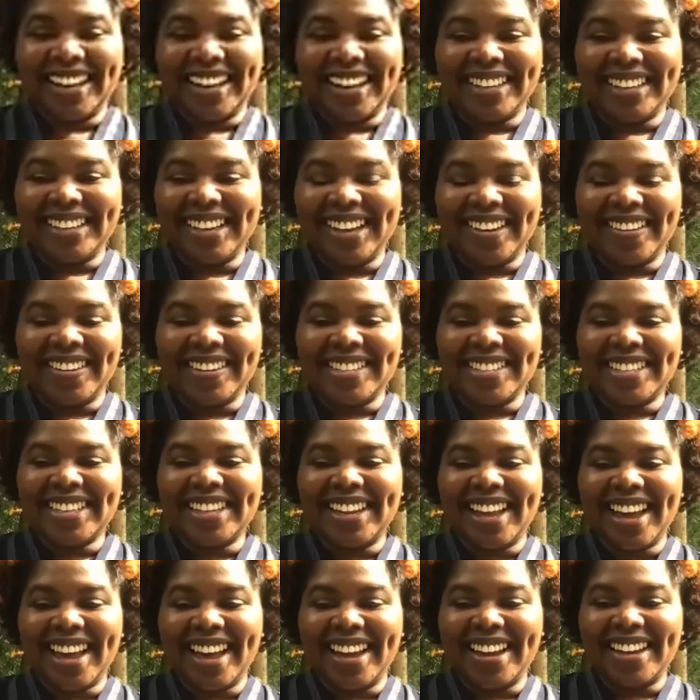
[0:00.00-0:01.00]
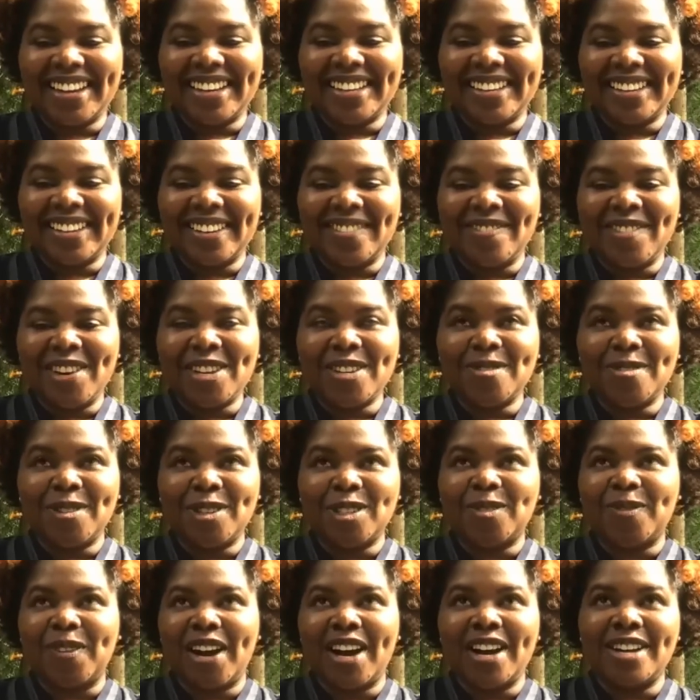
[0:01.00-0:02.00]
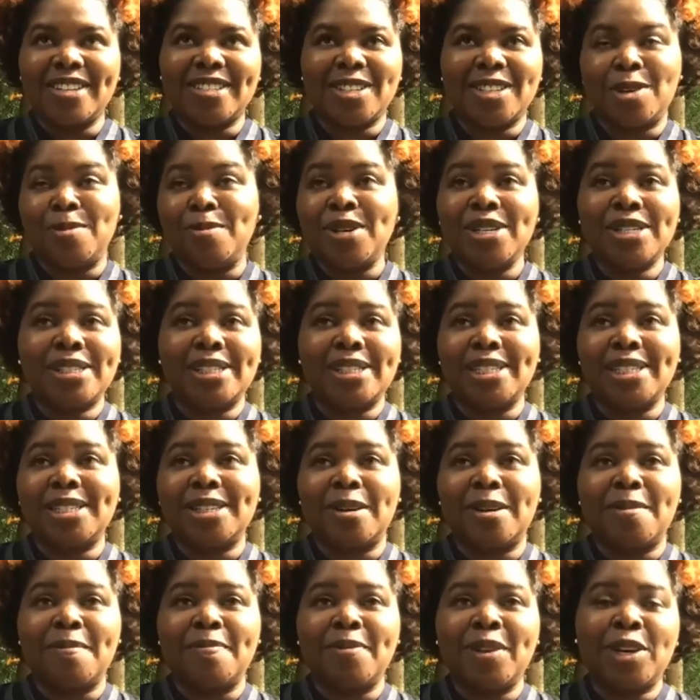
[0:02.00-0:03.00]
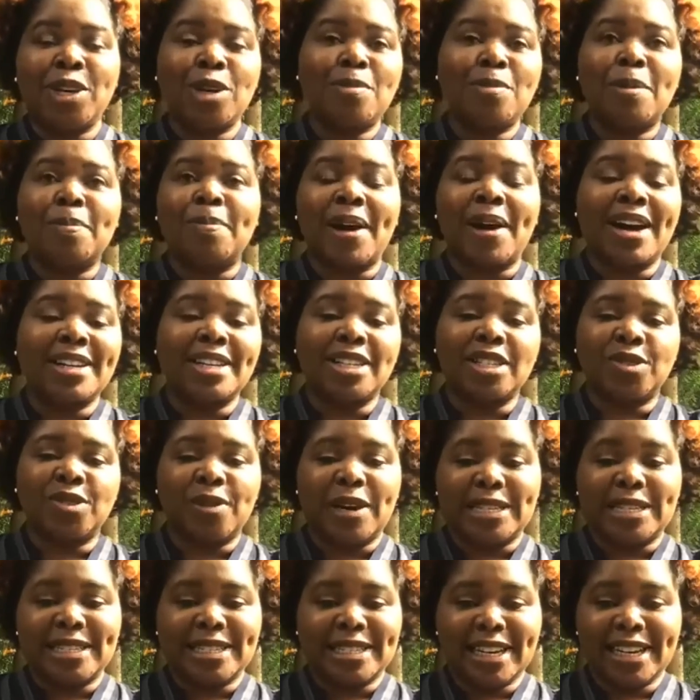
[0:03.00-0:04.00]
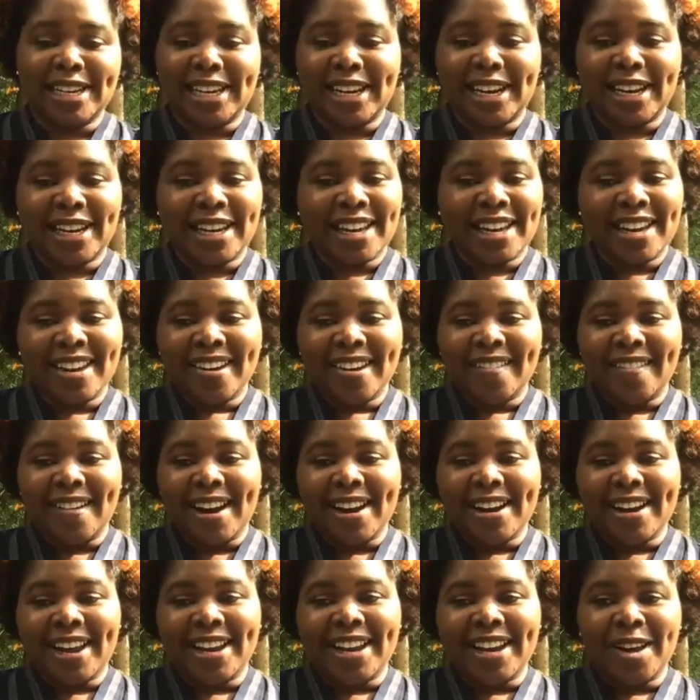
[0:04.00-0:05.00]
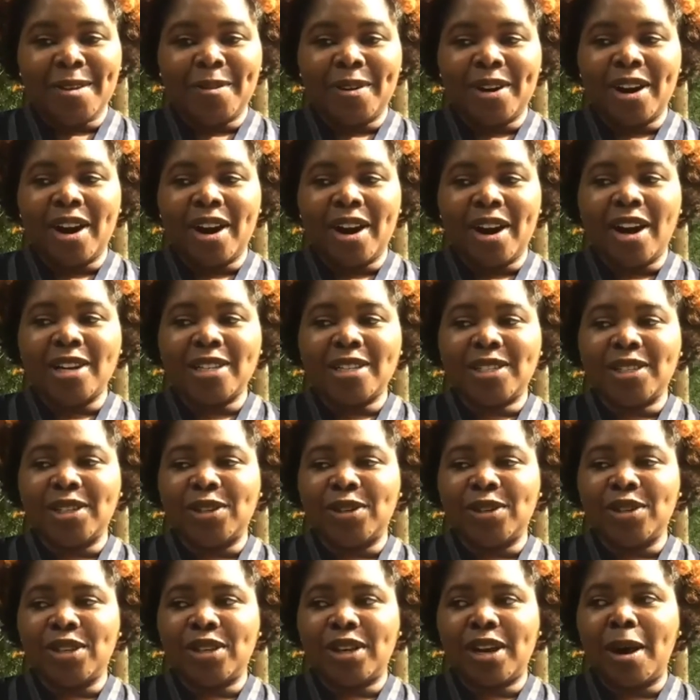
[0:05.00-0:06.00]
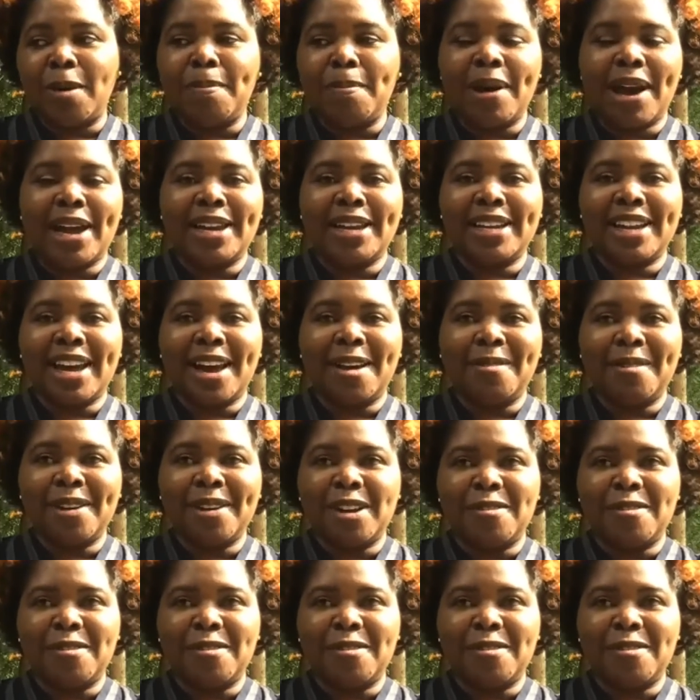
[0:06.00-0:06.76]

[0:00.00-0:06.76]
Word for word: No, it's a lot. The immune response, the immune system, the human body is fascinating, right? And then we're also combating that with a